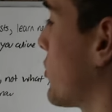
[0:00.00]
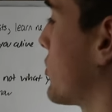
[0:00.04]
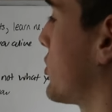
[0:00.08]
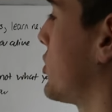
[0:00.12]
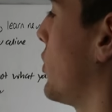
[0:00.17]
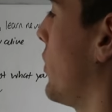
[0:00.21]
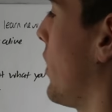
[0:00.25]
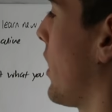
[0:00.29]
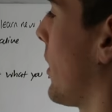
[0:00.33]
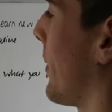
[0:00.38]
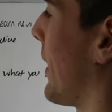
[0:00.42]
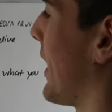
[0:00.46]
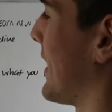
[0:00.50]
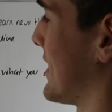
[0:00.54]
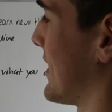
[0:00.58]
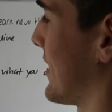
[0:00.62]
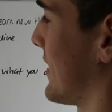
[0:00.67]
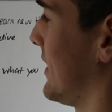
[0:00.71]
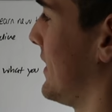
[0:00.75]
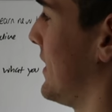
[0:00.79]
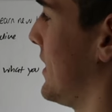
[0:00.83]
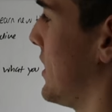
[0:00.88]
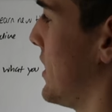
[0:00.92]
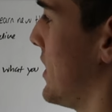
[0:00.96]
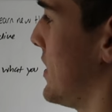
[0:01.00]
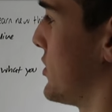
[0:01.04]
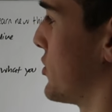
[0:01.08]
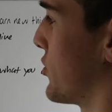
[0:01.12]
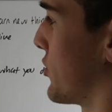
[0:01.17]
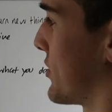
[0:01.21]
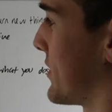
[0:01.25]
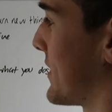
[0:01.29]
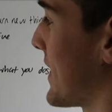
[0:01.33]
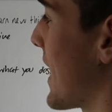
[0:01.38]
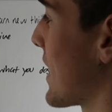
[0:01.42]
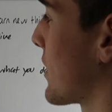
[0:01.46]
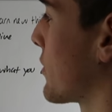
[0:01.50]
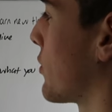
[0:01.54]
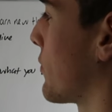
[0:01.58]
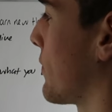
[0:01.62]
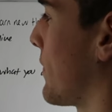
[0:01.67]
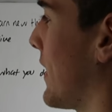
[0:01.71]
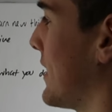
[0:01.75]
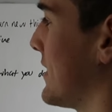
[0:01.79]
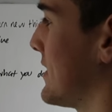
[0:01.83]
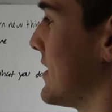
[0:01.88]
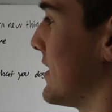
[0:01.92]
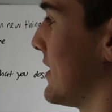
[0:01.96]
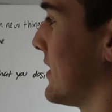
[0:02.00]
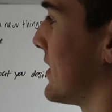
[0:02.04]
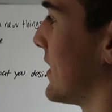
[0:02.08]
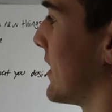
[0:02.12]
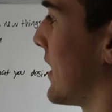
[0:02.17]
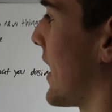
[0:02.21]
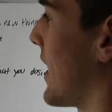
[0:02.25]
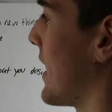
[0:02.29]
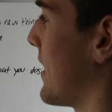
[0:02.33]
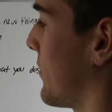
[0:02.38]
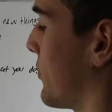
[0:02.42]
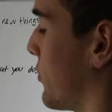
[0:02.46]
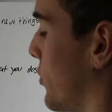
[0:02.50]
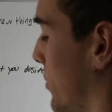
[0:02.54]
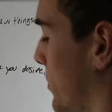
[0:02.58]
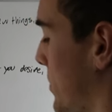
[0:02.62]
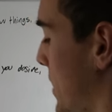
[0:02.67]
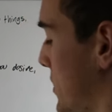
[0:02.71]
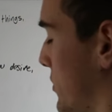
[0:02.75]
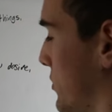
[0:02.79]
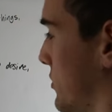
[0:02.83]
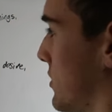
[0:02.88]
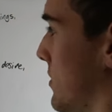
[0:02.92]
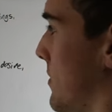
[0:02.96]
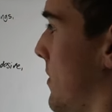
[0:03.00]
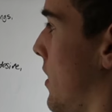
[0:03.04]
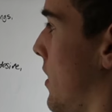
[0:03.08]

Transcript: you're doing basically is you're sacrificing today for a better